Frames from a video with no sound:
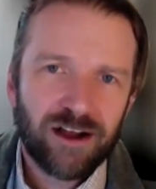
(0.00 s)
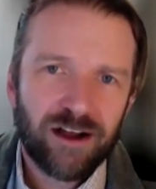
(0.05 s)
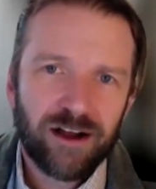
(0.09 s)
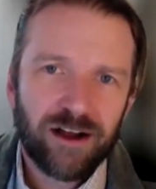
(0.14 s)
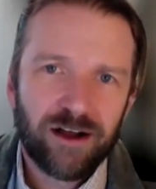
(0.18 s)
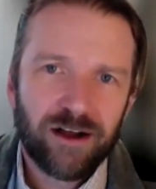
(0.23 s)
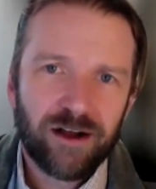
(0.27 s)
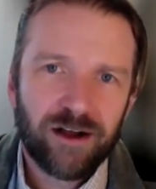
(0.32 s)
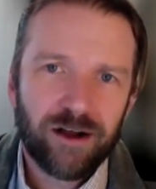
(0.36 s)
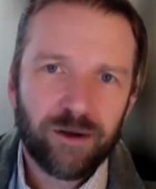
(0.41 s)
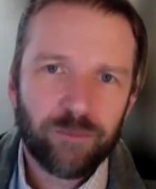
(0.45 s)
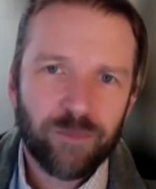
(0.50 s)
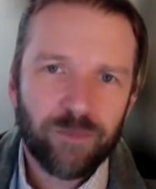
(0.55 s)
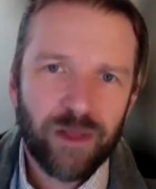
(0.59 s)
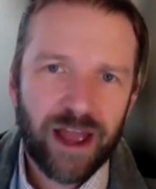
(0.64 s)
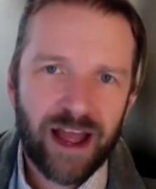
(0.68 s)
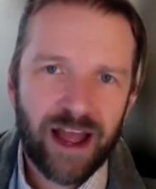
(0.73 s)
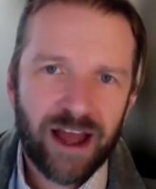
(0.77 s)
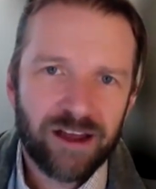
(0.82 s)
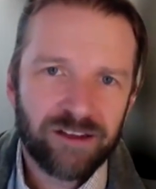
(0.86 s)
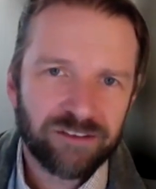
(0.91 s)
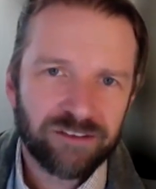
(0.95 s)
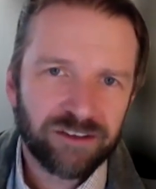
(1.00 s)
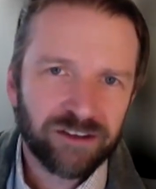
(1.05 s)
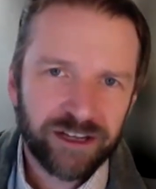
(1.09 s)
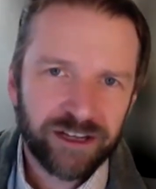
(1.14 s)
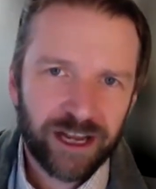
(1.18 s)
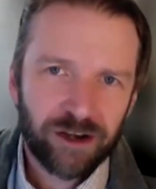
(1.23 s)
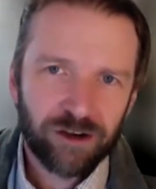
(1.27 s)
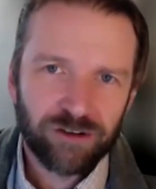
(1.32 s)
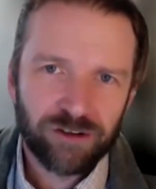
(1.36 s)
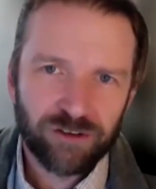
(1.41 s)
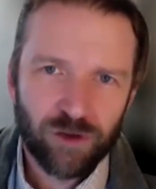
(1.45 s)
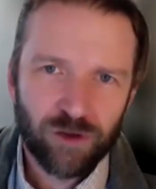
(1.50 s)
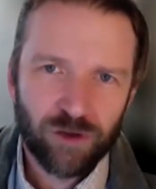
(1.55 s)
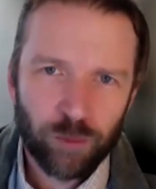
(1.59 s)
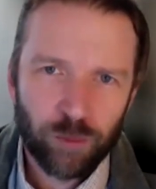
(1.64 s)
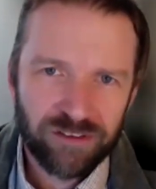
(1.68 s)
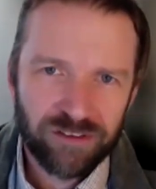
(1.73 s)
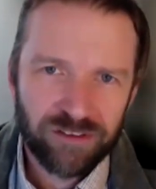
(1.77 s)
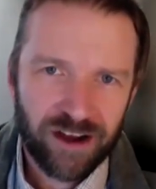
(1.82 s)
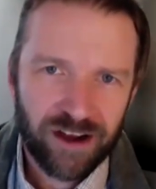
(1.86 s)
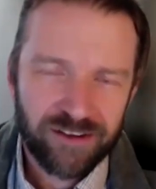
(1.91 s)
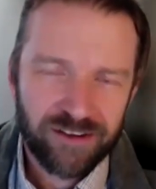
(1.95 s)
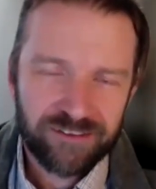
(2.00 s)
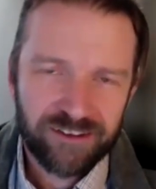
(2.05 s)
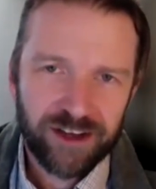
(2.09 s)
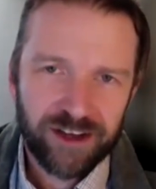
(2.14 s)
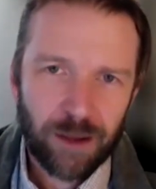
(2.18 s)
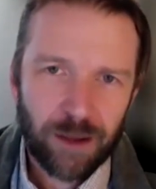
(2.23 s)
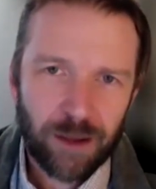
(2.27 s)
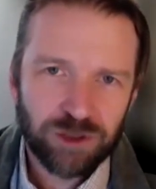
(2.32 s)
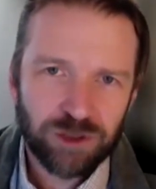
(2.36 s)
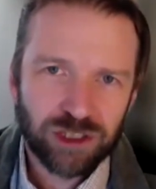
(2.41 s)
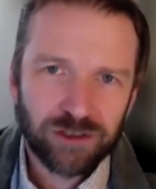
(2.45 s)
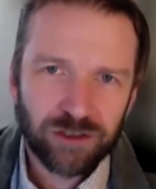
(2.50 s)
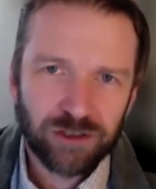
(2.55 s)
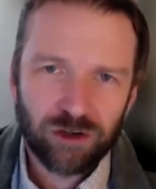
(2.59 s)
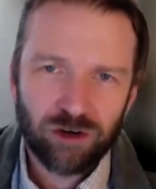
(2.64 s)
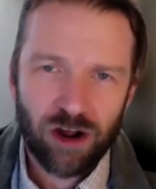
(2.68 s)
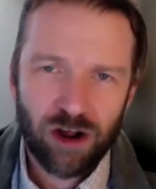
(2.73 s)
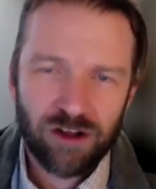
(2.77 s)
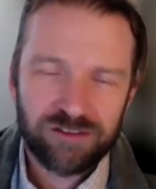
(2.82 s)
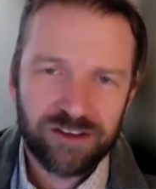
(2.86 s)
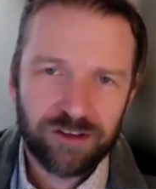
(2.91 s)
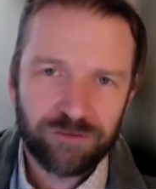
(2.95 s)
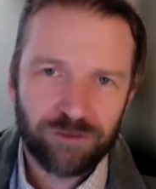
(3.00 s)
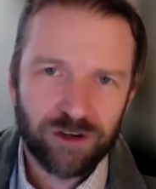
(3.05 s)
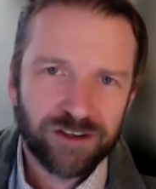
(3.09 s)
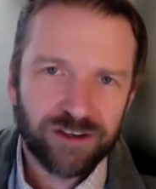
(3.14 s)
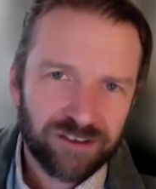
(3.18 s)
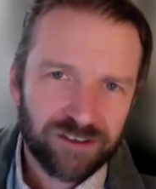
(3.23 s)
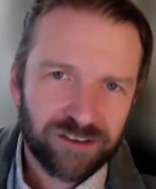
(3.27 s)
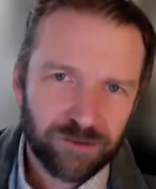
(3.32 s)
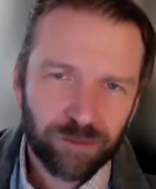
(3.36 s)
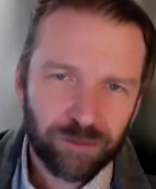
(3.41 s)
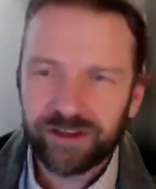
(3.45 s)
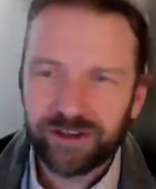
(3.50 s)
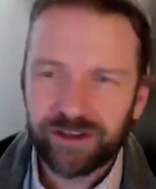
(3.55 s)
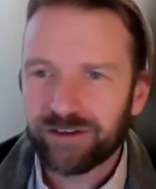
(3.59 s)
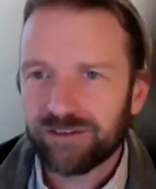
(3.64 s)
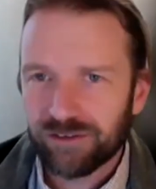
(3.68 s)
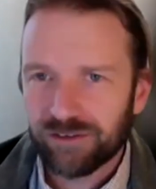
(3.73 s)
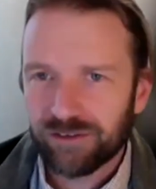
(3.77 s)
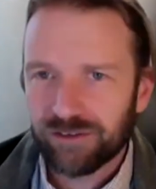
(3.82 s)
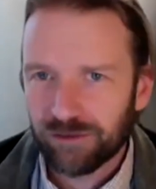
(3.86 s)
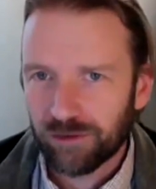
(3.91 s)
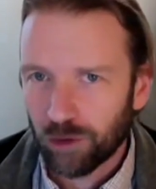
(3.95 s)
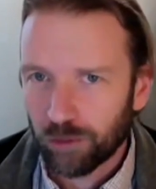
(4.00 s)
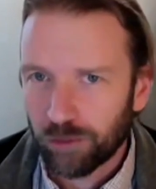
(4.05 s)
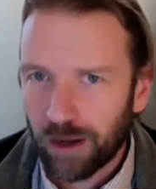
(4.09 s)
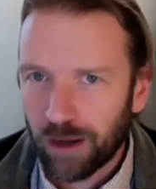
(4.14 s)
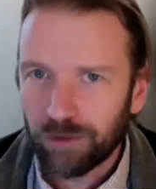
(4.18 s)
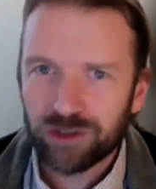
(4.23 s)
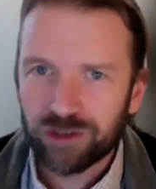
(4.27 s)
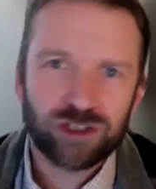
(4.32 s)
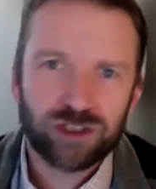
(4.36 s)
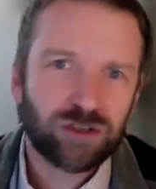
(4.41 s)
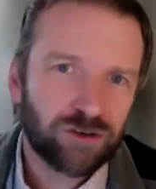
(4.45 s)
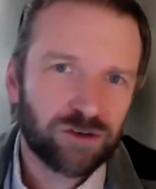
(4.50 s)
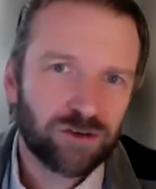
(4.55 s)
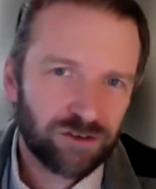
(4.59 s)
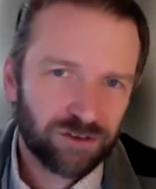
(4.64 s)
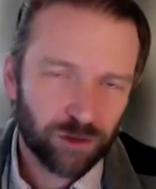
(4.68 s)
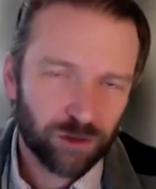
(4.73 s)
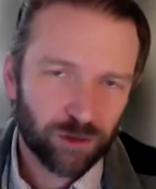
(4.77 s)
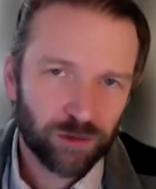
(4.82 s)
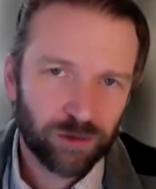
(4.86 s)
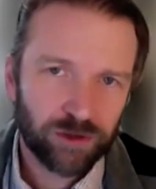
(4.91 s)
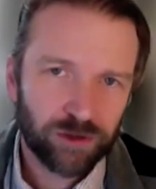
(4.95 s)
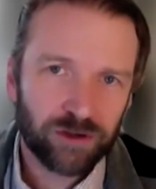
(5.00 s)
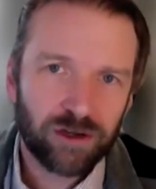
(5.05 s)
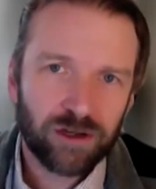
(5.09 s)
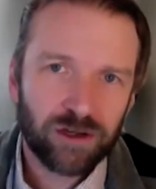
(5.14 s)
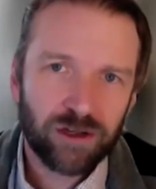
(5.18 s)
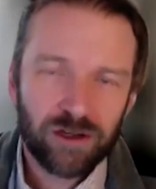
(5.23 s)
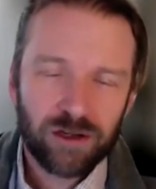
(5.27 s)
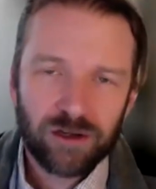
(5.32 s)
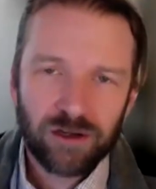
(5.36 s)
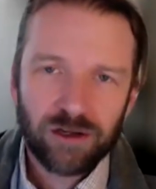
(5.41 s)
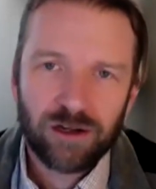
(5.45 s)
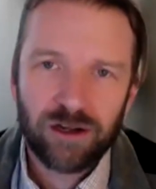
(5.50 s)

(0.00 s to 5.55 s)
as indicators of open science adoption across different disciplines or publishers or